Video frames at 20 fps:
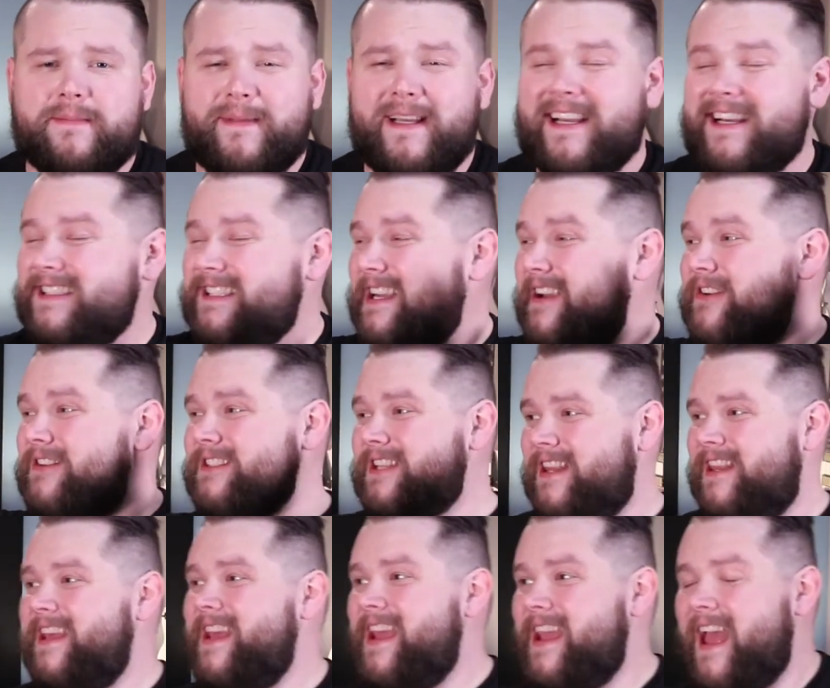Because here's the
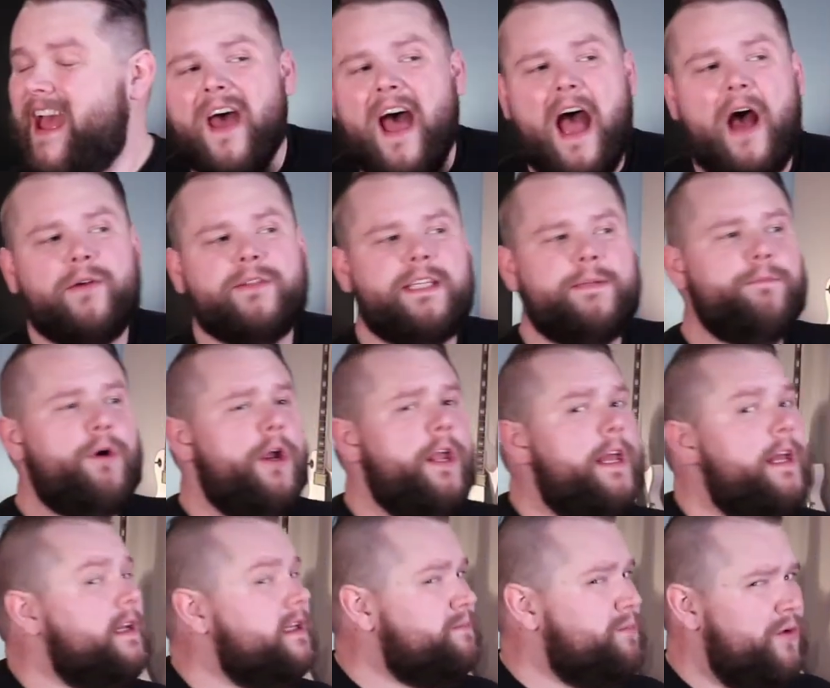thing, the housing
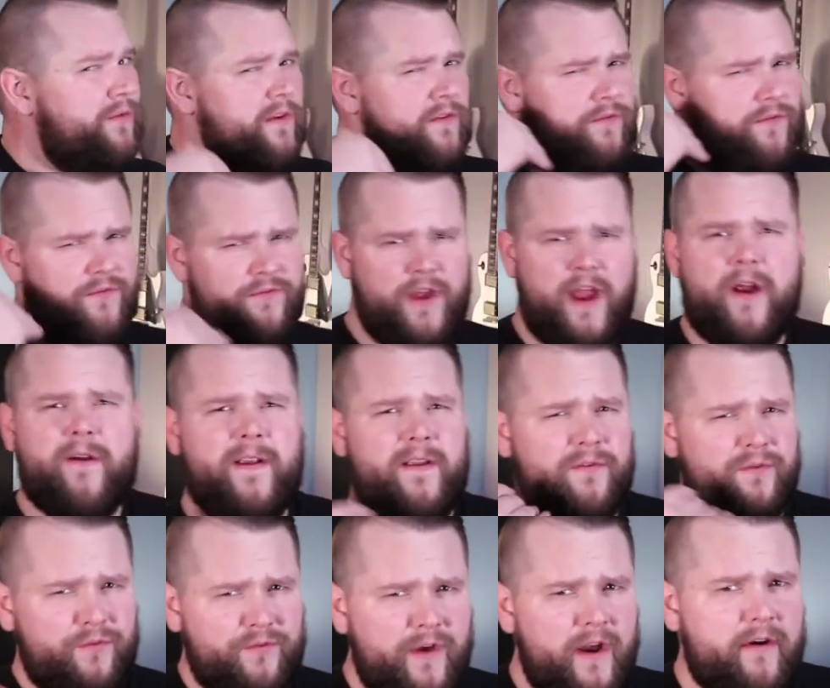market is moving
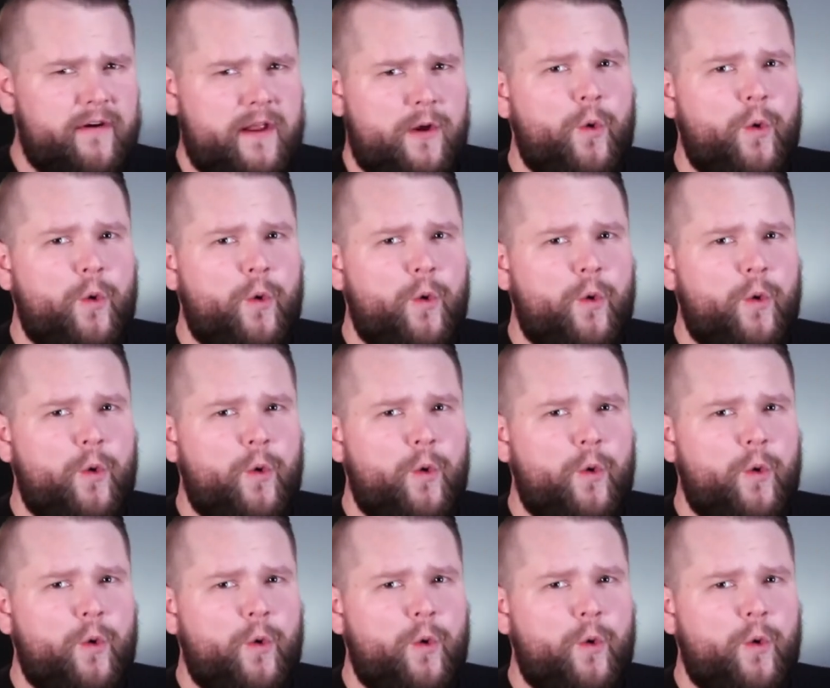very